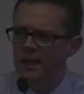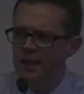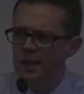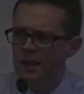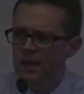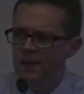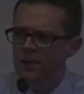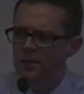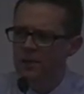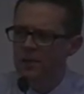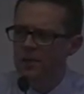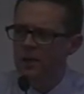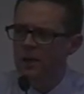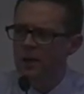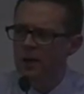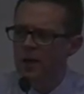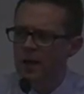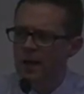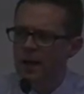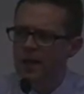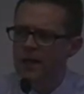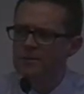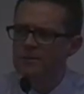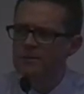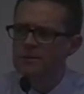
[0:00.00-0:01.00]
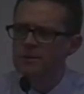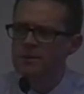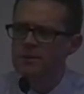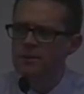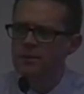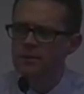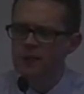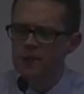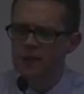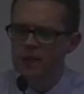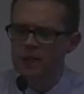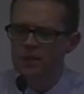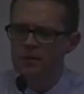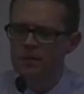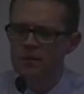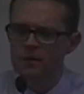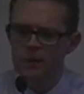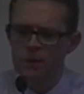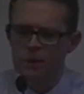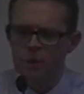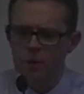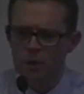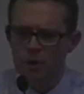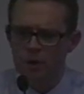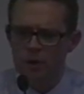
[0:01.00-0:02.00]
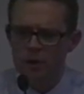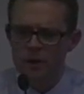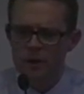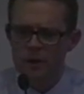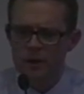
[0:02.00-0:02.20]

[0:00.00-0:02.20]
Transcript: into your lives the fear of the Lord.